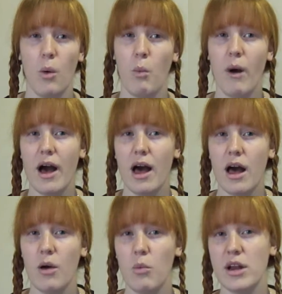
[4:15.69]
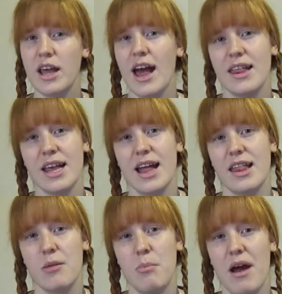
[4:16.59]
why, what he has against
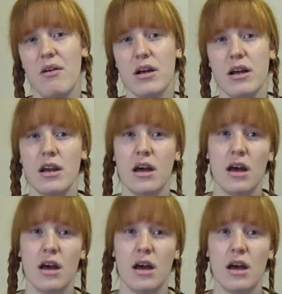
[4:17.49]
the baron,